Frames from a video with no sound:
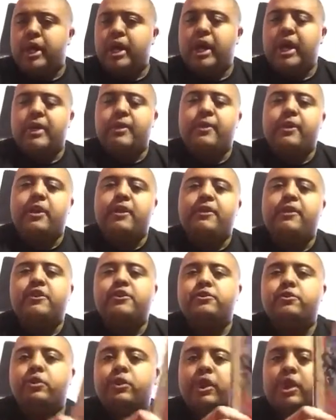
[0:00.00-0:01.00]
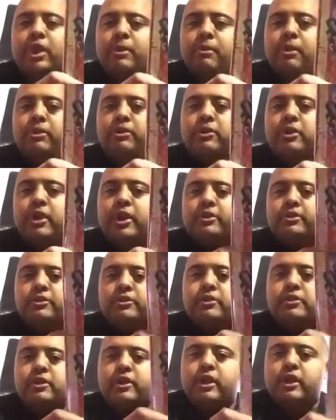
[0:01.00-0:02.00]
and then this one came out in
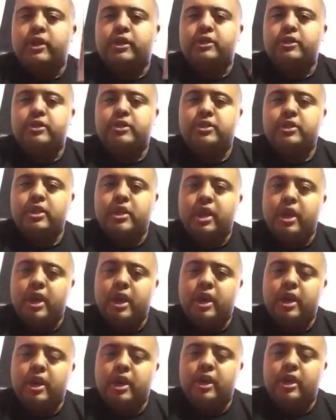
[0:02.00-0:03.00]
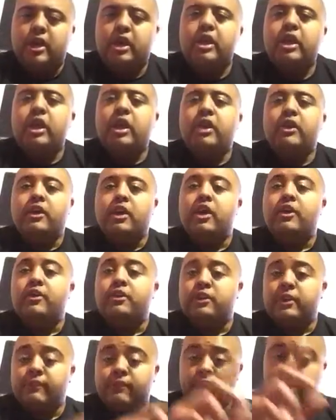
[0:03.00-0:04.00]
2006, and the
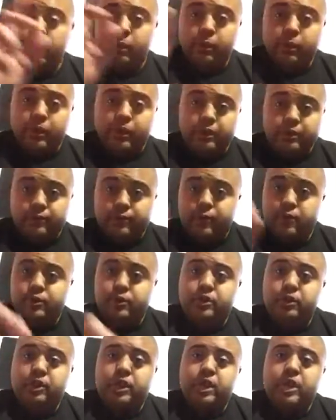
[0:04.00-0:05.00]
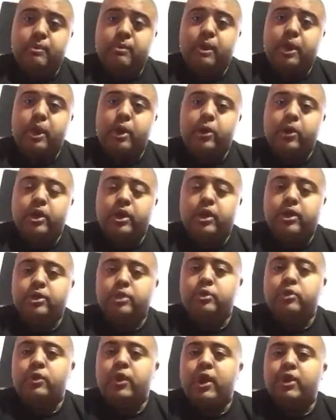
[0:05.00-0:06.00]
other DVD release version came out
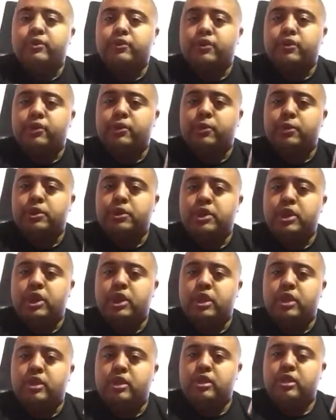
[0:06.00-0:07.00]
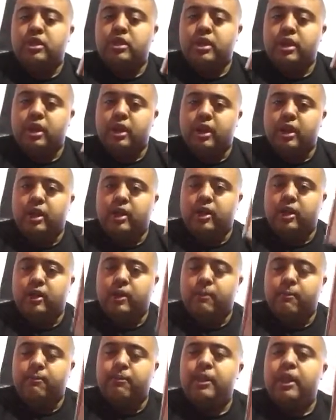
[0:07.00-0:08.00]
in 2013.
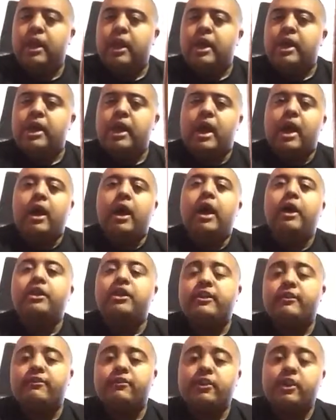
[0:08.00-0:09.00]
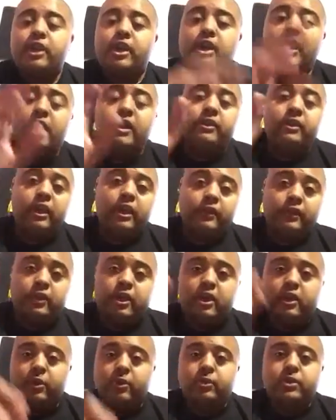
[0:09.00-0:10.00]
And yeah, I'll definitely get like
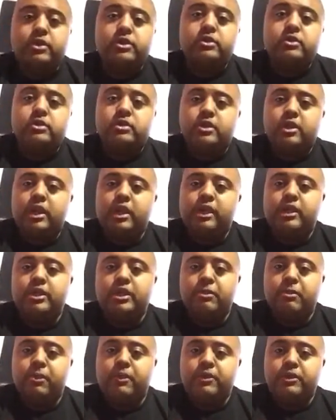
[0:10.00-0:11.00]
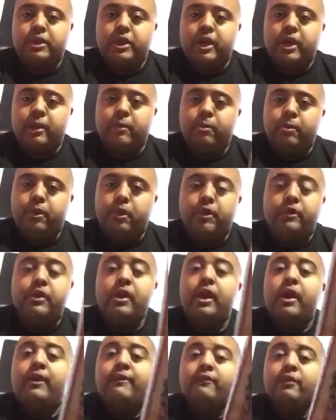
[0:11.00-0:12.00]
the other ones like some other time, but
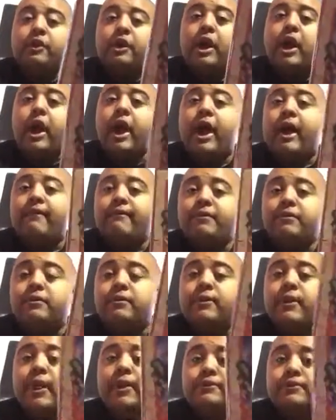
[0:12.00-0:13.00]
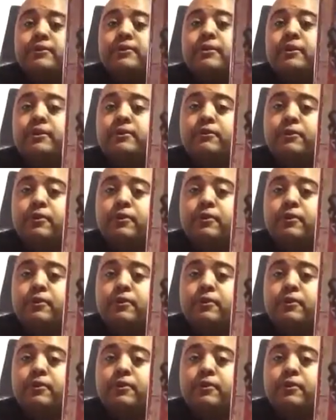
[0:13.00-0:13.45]
for now I have the 2006